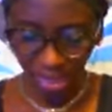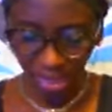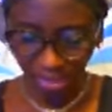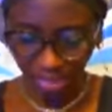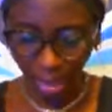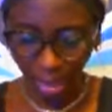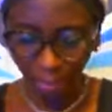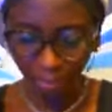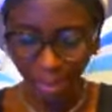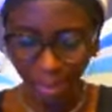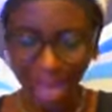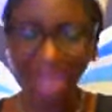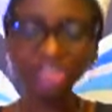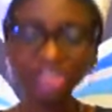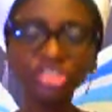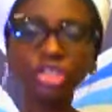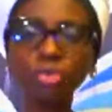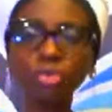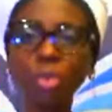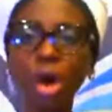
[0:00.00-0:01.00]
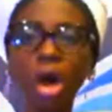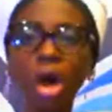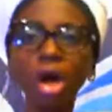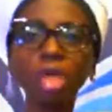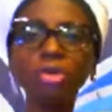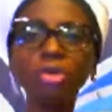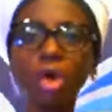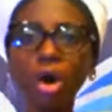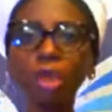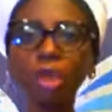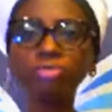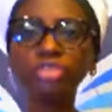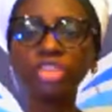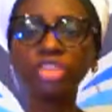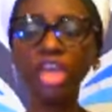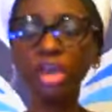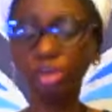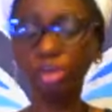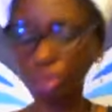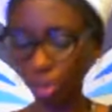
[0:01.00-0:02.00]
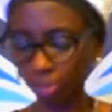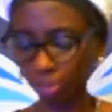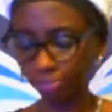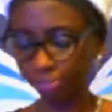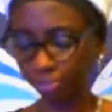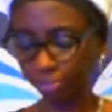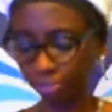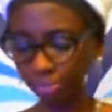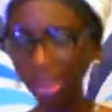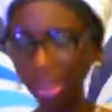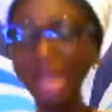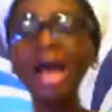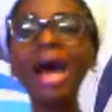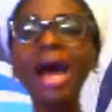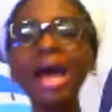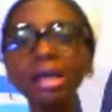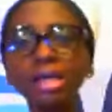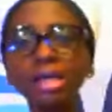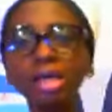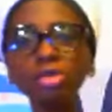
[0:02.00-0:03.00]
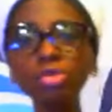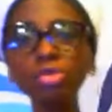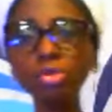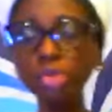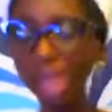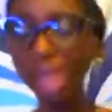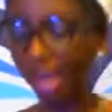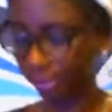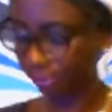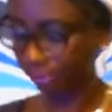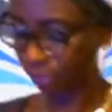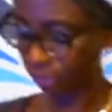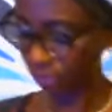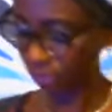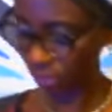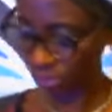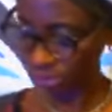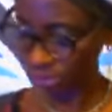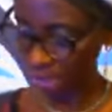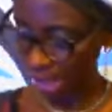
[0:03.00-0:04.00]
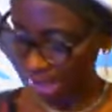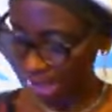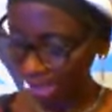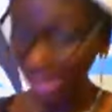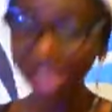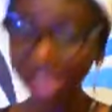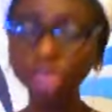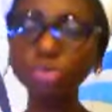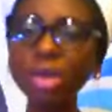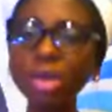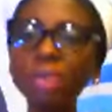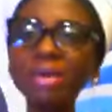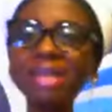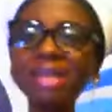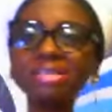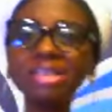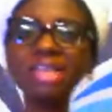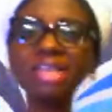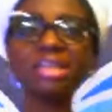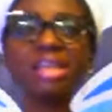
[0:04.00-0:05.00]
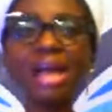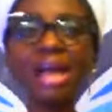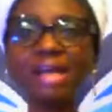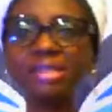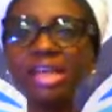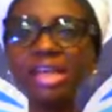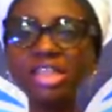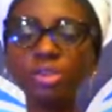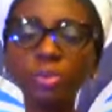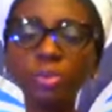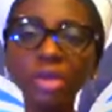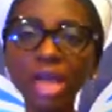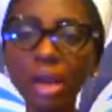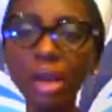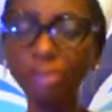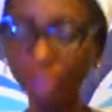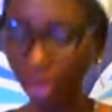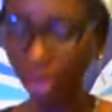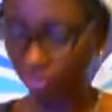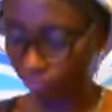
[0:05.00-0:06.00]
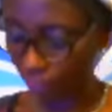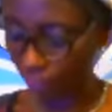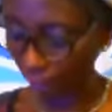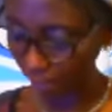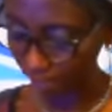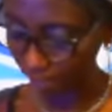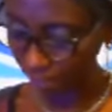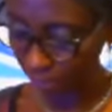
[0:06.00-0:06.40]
the mighty one of Jacob. Hallelujah. That's where we are taking our next prayer point for.